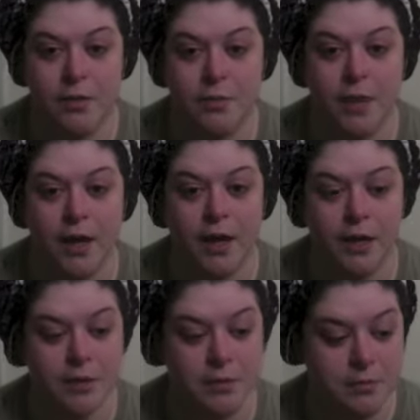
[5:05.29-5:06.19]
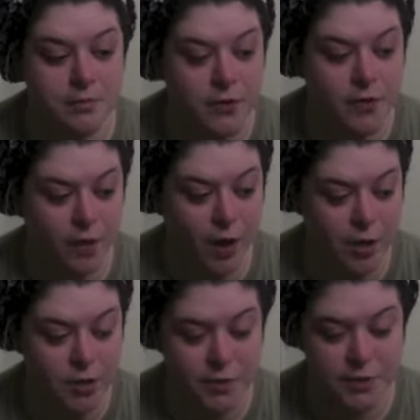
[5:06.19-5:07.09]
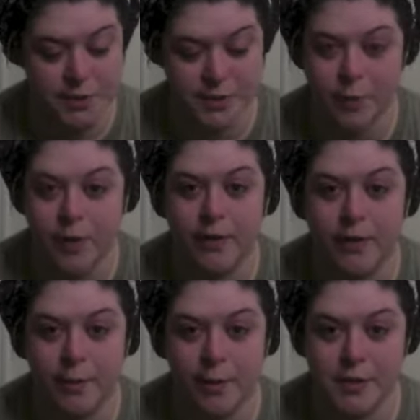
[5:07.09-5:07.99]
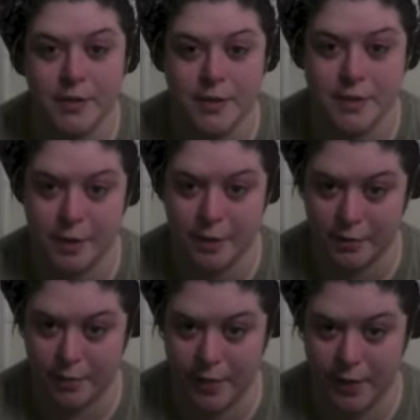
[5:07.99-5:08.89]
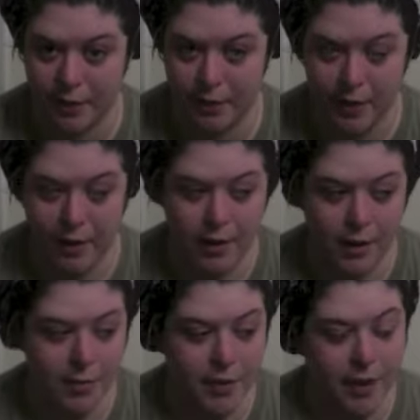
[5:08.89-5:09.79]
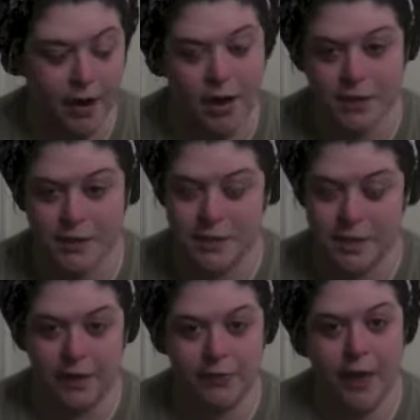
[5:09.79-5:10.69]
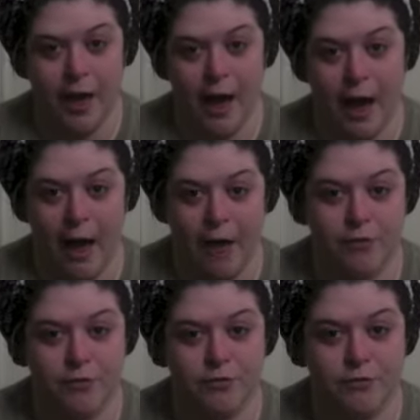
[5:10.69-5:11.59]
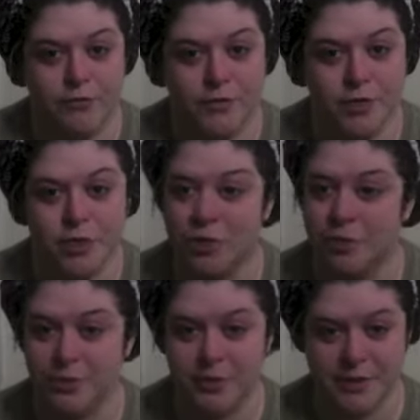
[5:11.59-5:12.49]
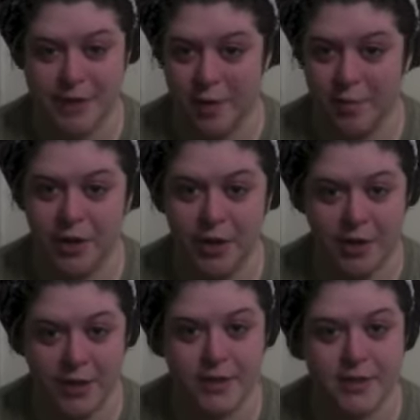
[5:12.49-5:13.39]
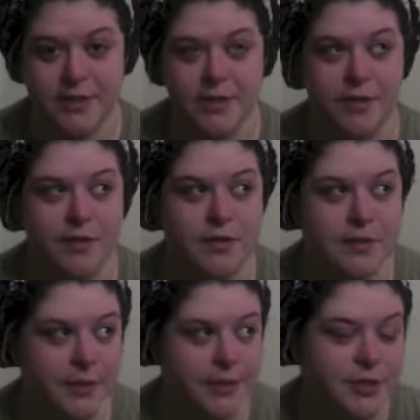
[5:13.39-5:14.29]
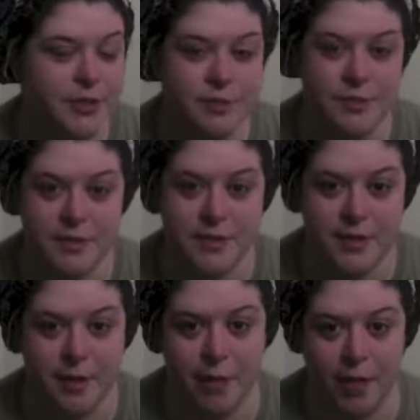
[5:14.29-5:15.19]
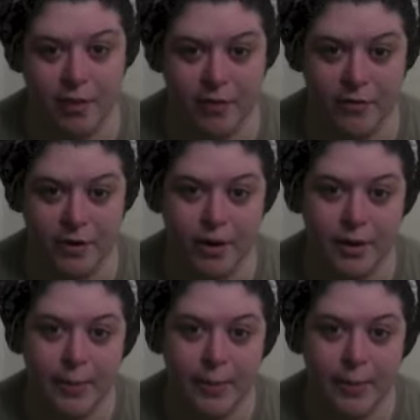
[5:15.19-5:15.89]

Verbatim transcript: But the large one is the one they're most concerned with. But they are concerned that I have tumors there, period. So there's 3 tumors on my liver.